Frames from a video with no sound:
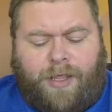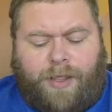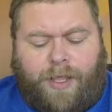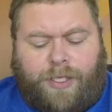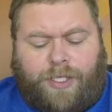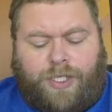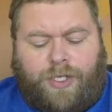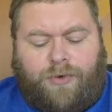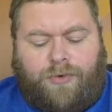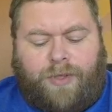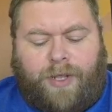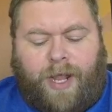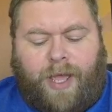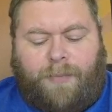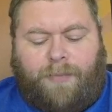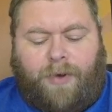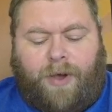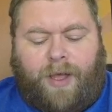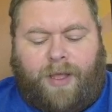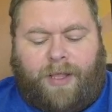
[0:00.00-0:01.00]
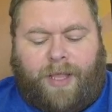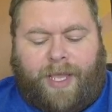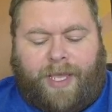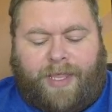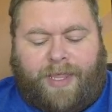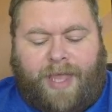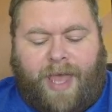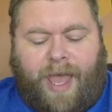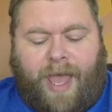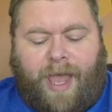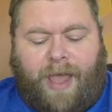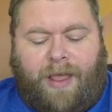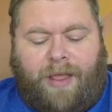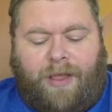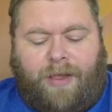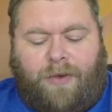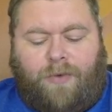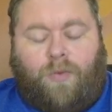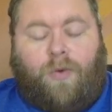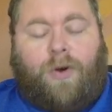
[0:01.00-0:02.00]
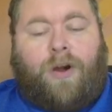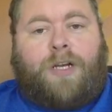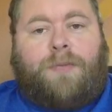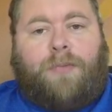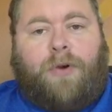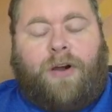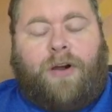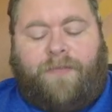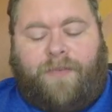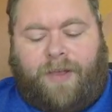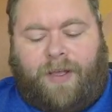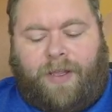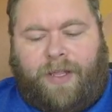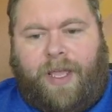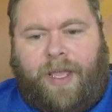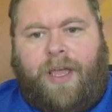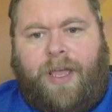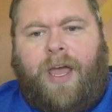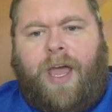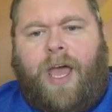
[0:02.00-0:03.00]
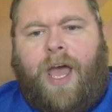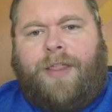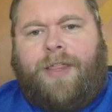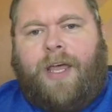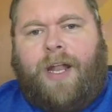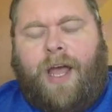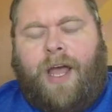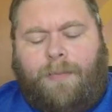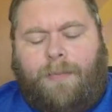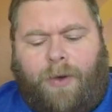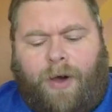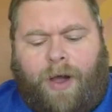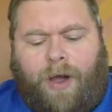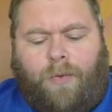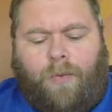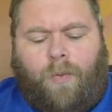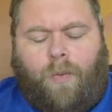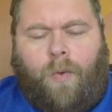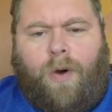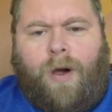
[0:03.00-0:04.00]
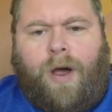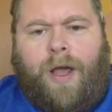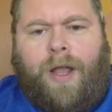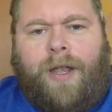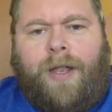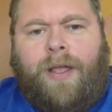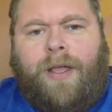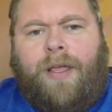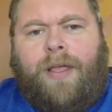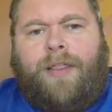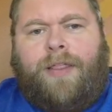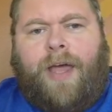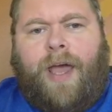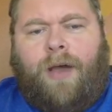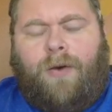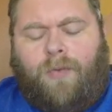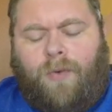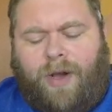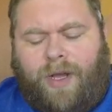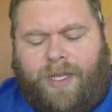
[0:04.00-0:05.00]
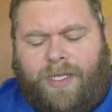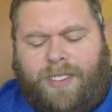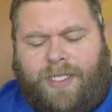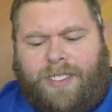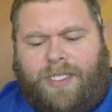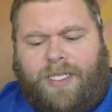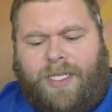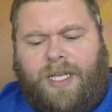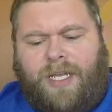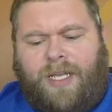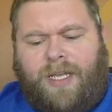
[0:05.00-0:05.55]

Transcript: The 2 that I bought like that worked perfectly. And then I bought one that was